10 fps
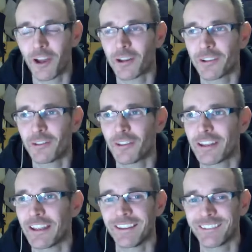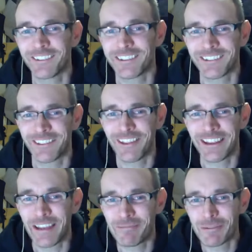I don't think there is such a
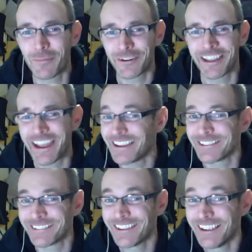thing. Everybody has,